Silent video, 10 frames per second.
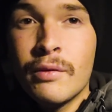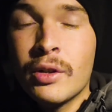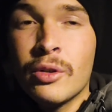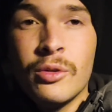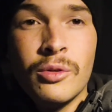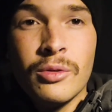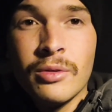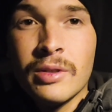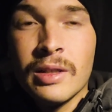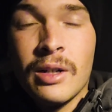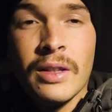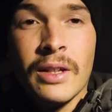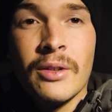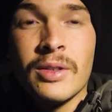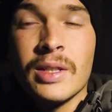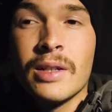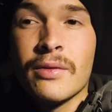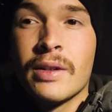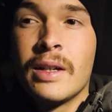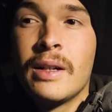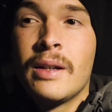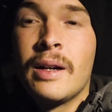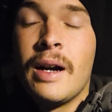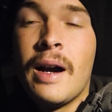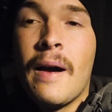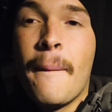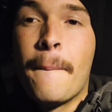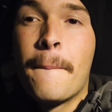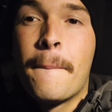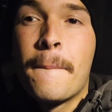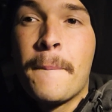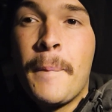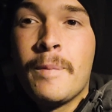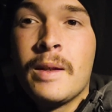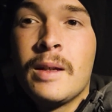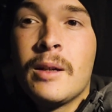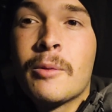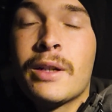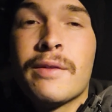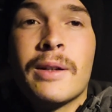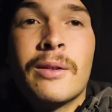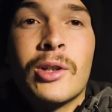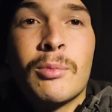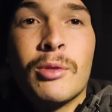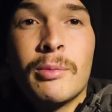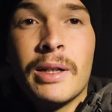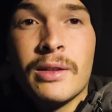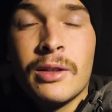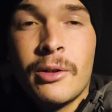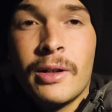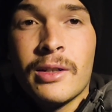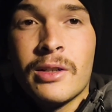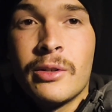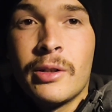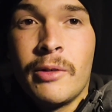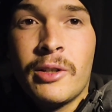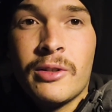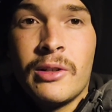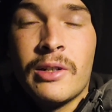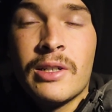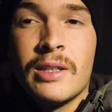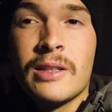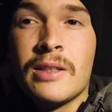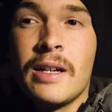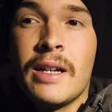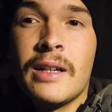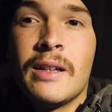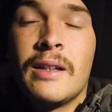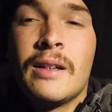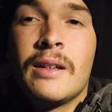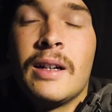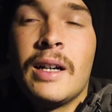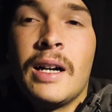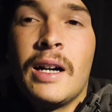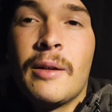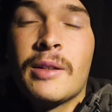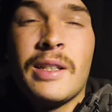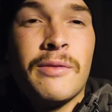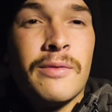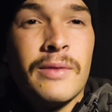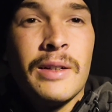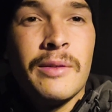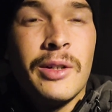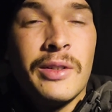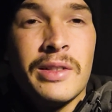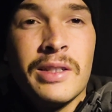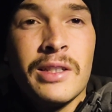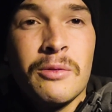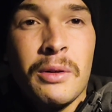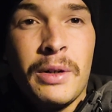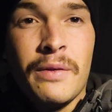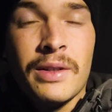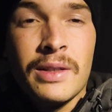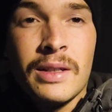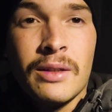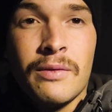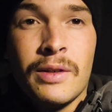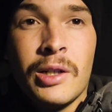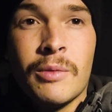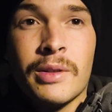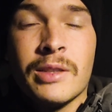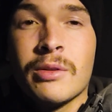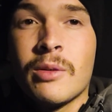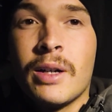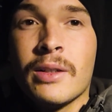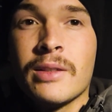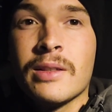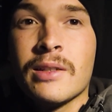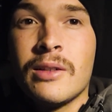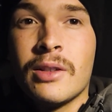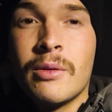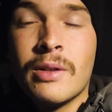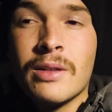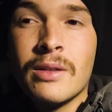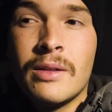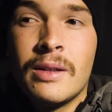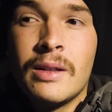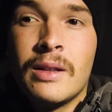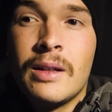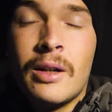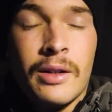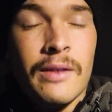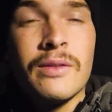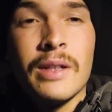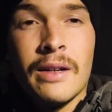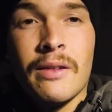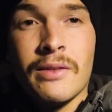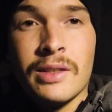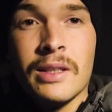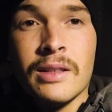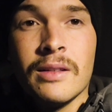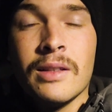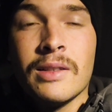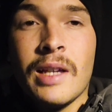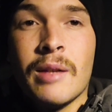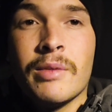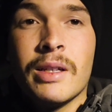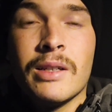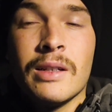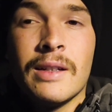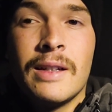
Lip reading: Who's and all that other stuff. What I found notable about The Grinch doing research is that, because I've noticed this when revisiting the film, because it was a while since I saw the original, or I've seen this adaptation.